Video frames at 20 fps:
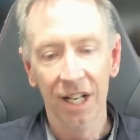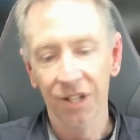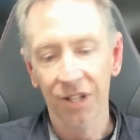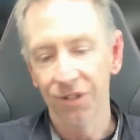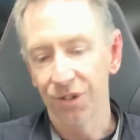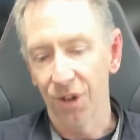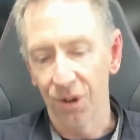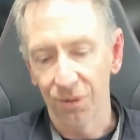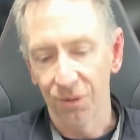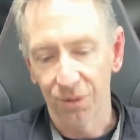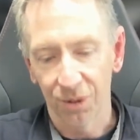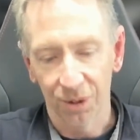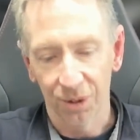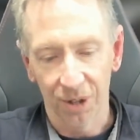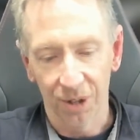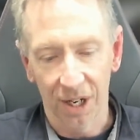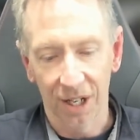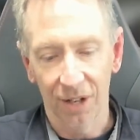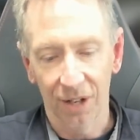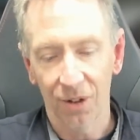So
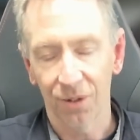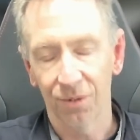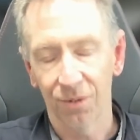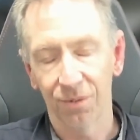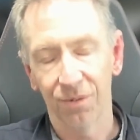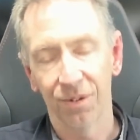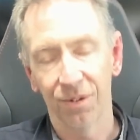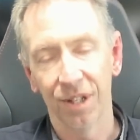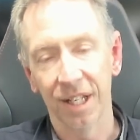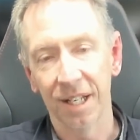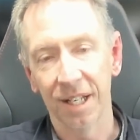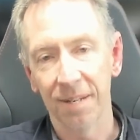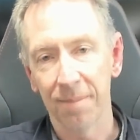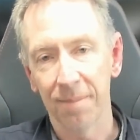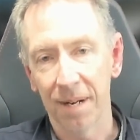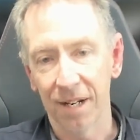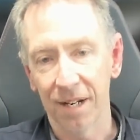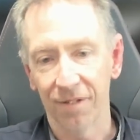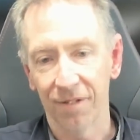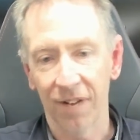for a lot of the
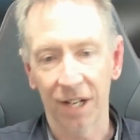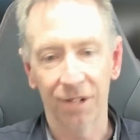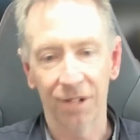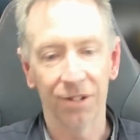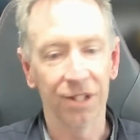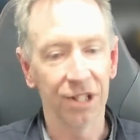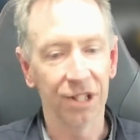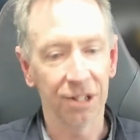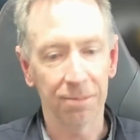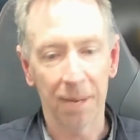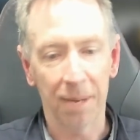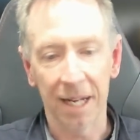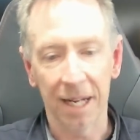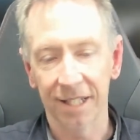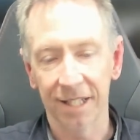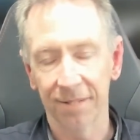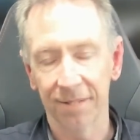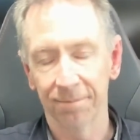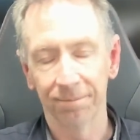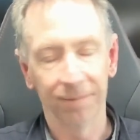manufacturers in the
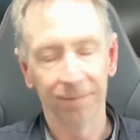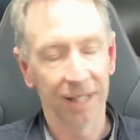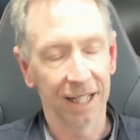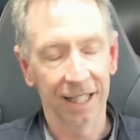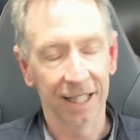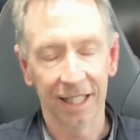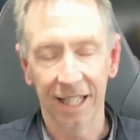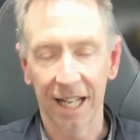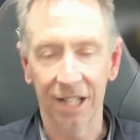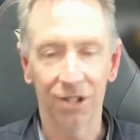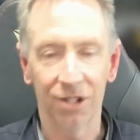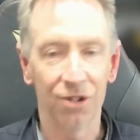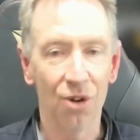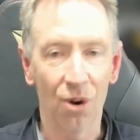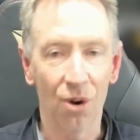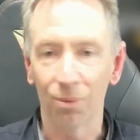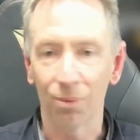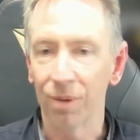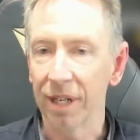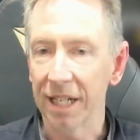space, that's
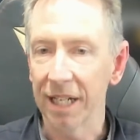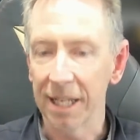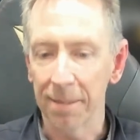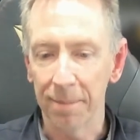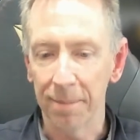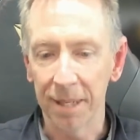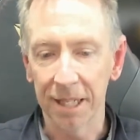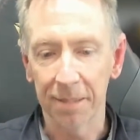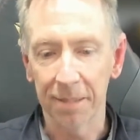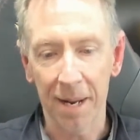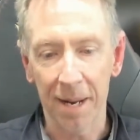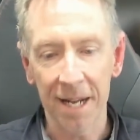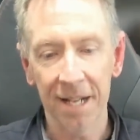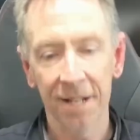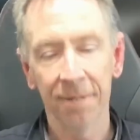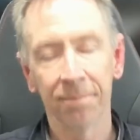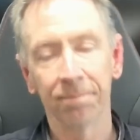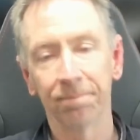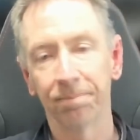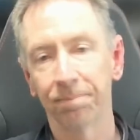not really a big
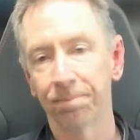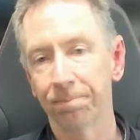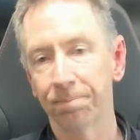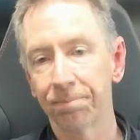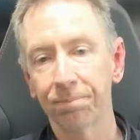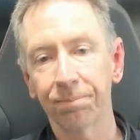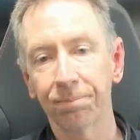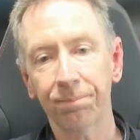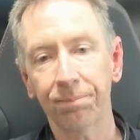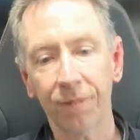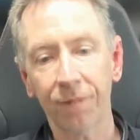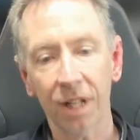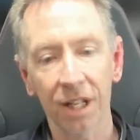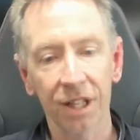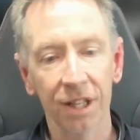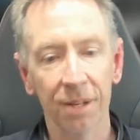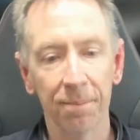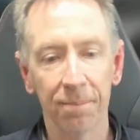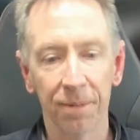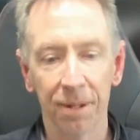spend.
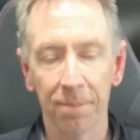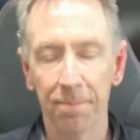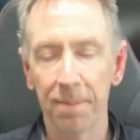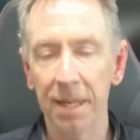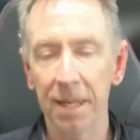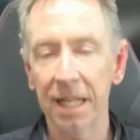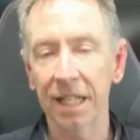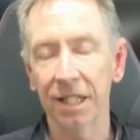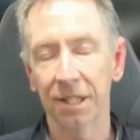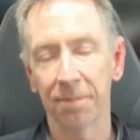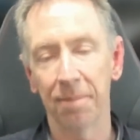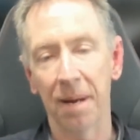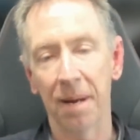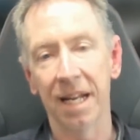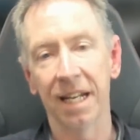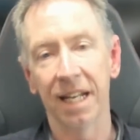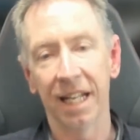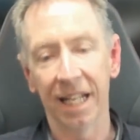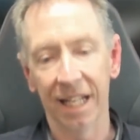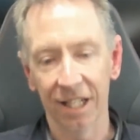The biggest
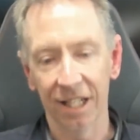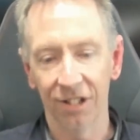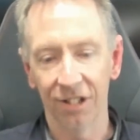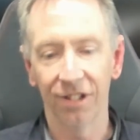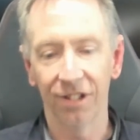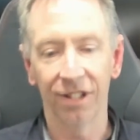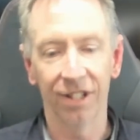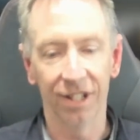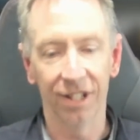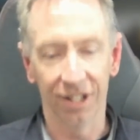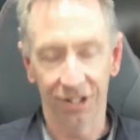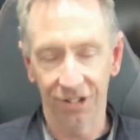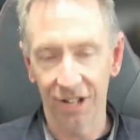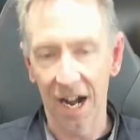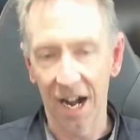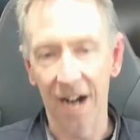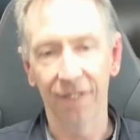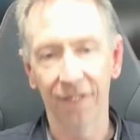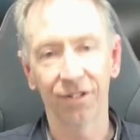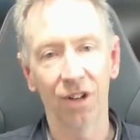spend is the
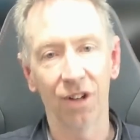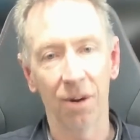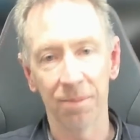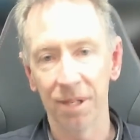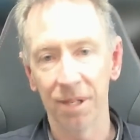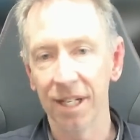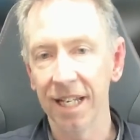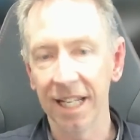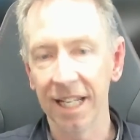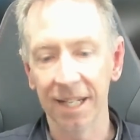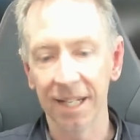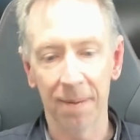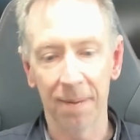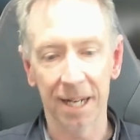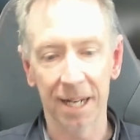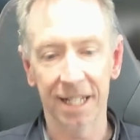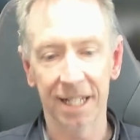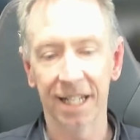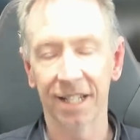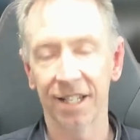staff time. You need
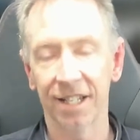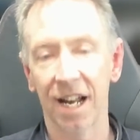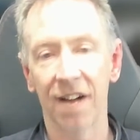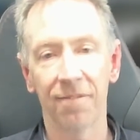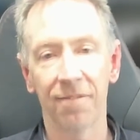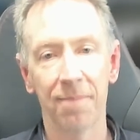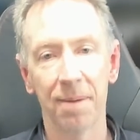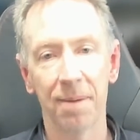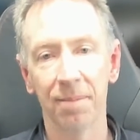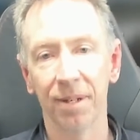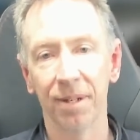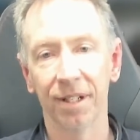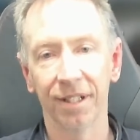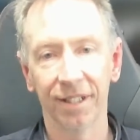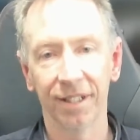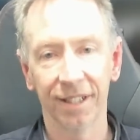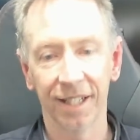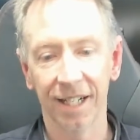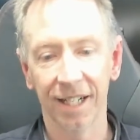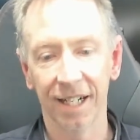basically a staff member